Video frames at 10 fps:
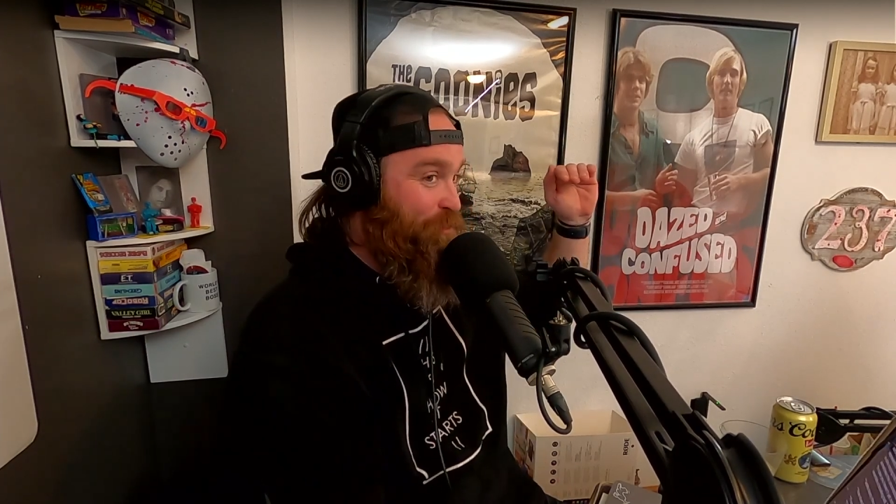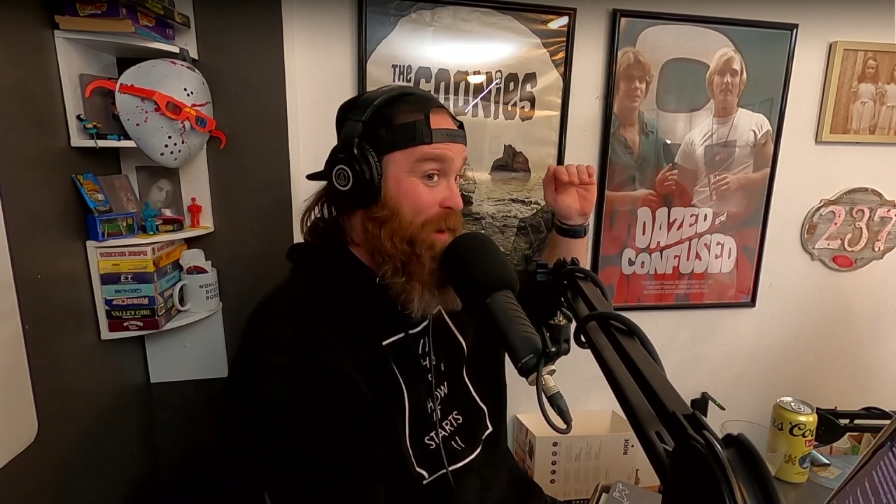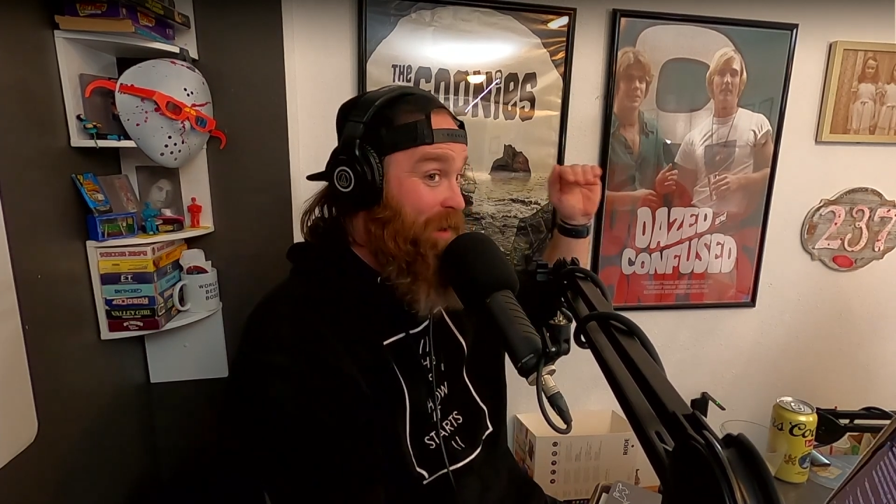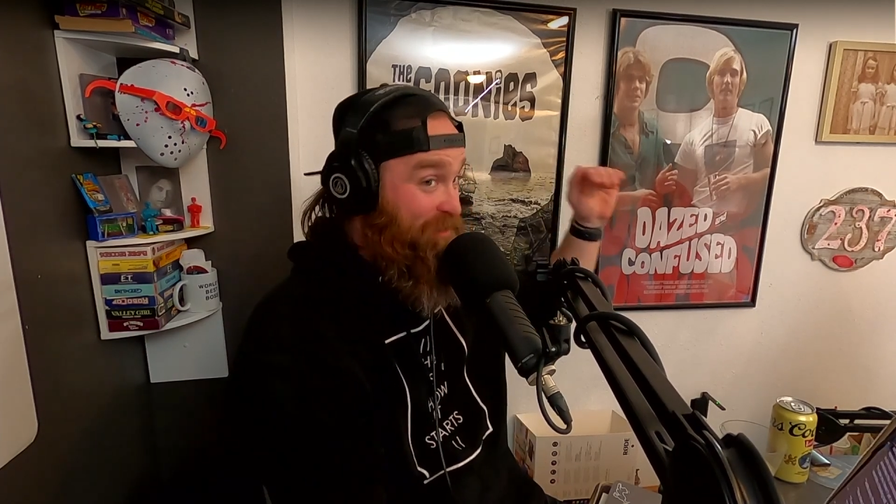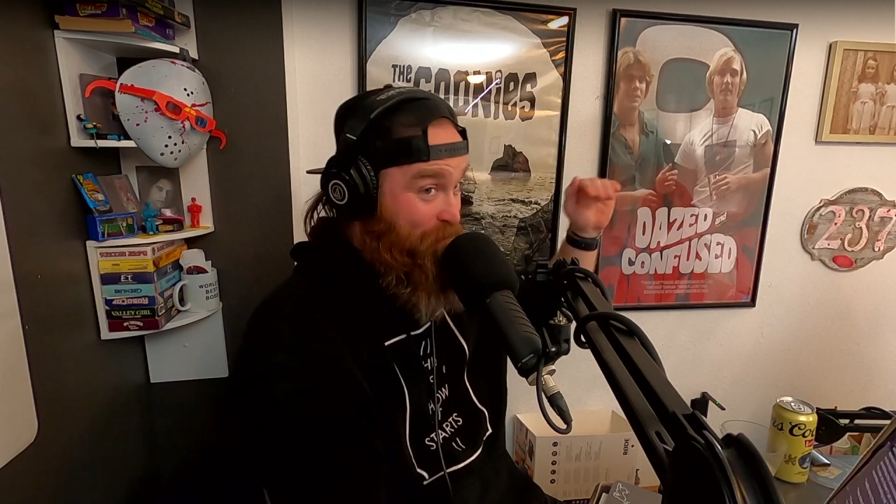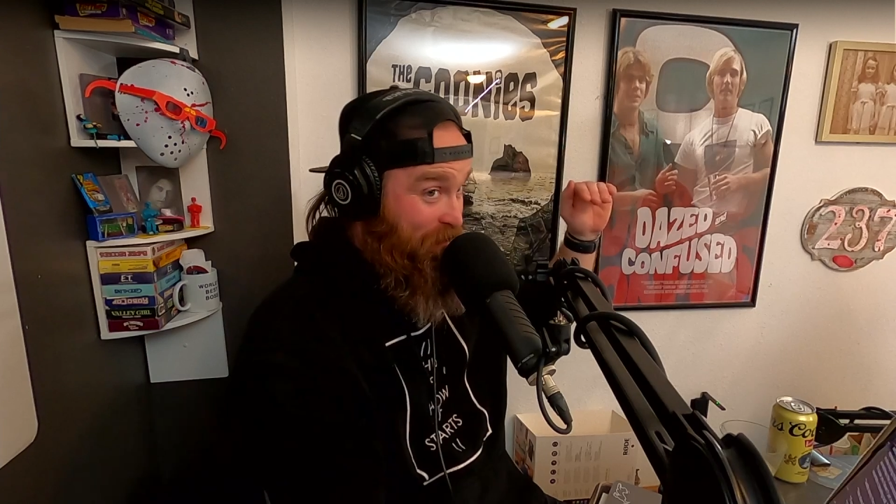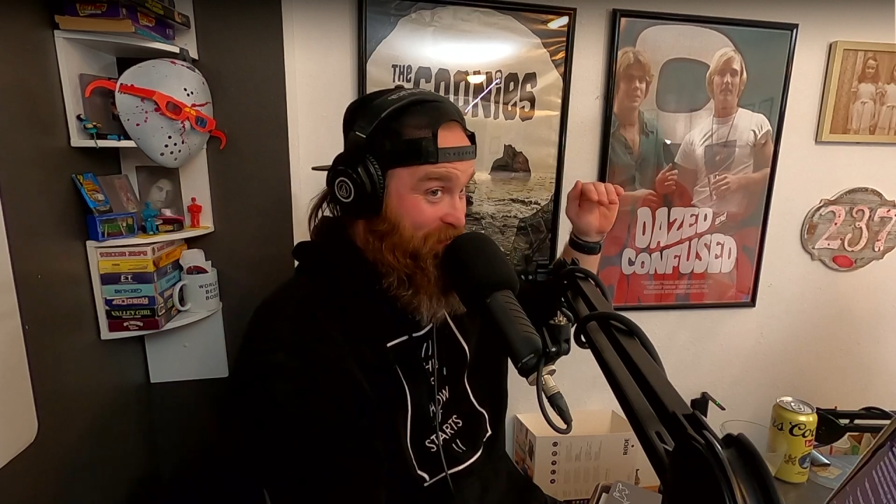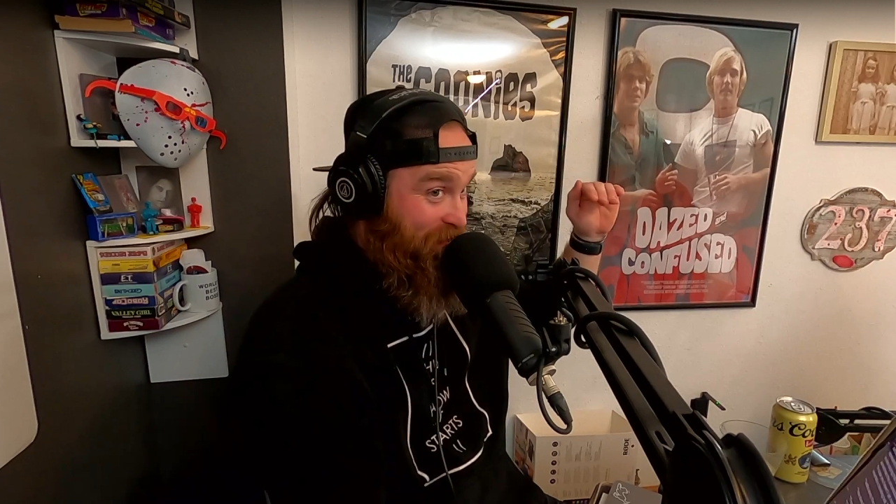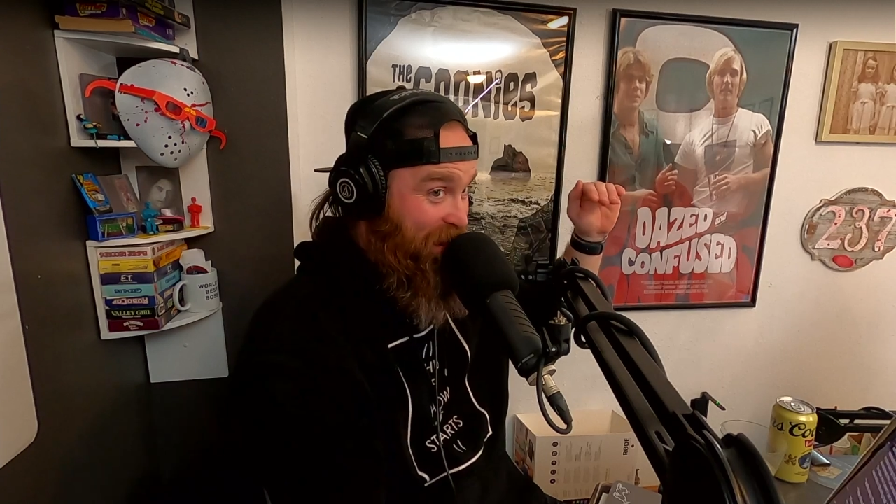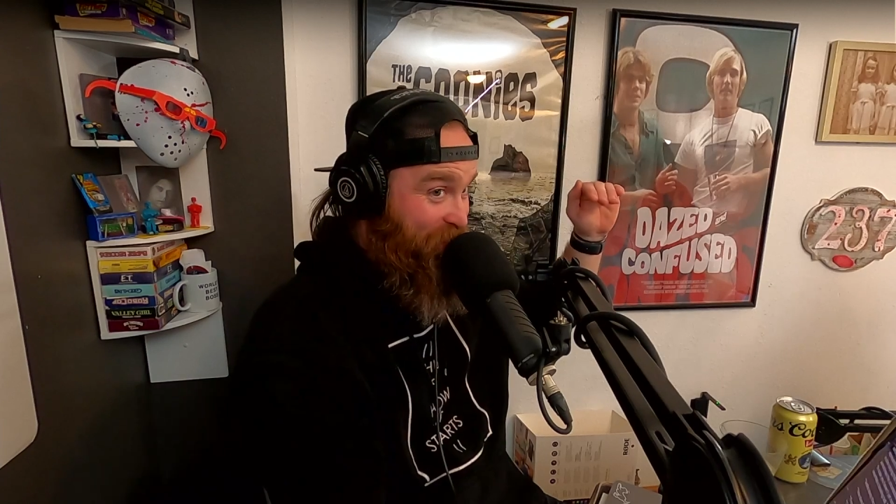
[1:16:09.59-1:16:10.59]
greatest
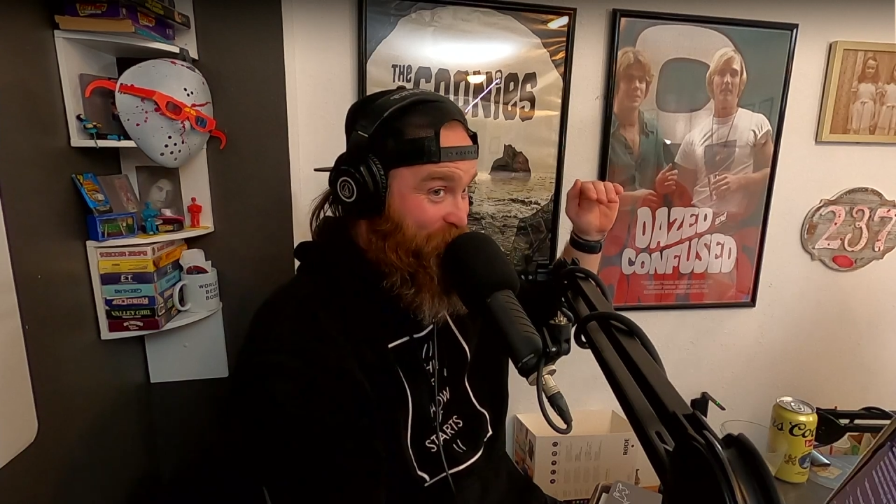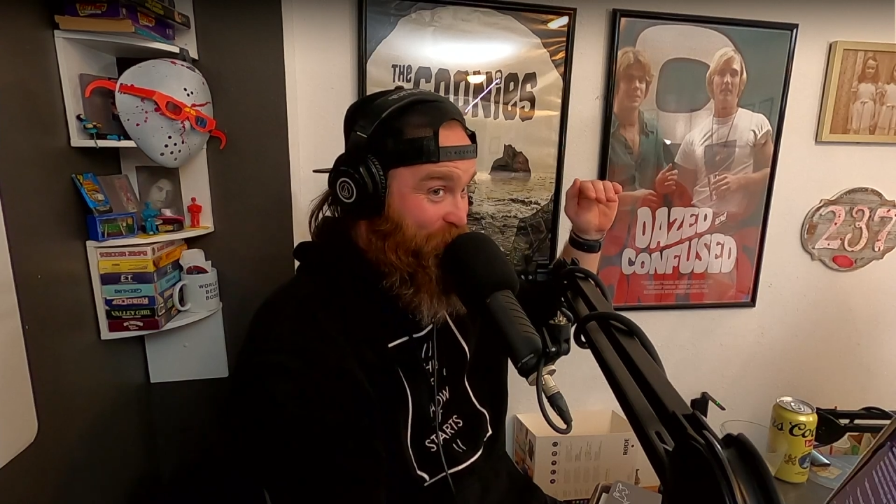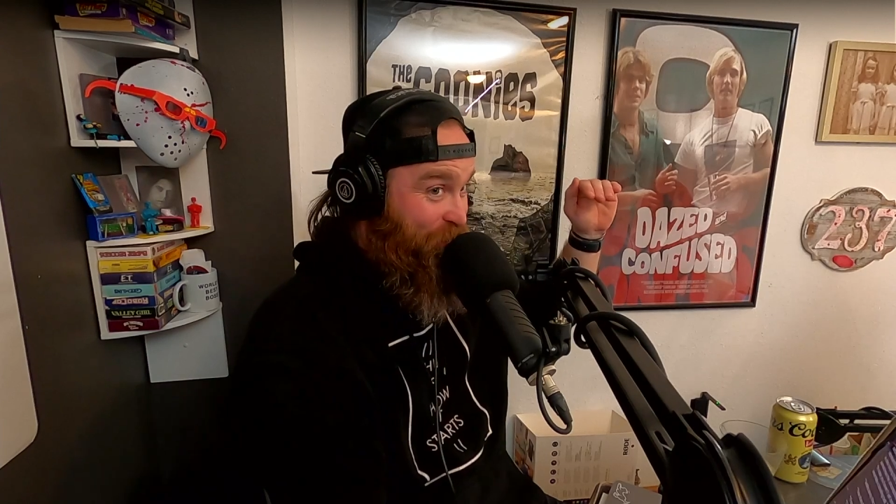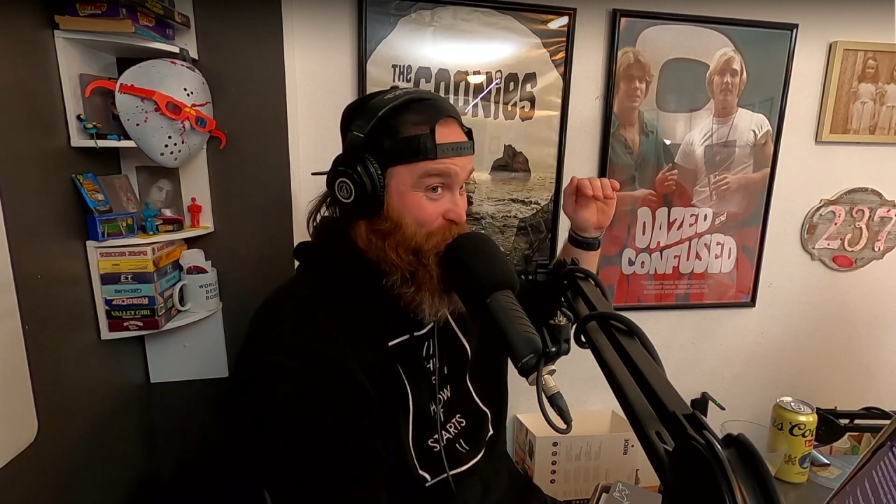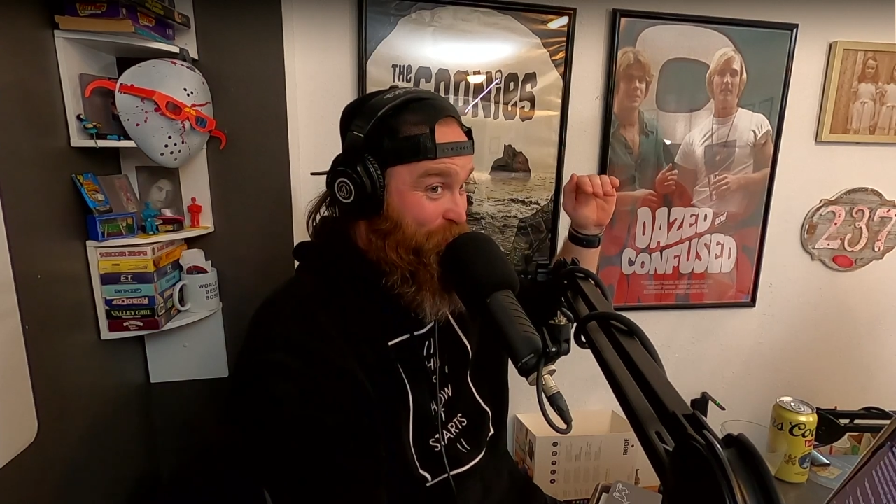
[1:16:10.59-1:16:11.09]
mustache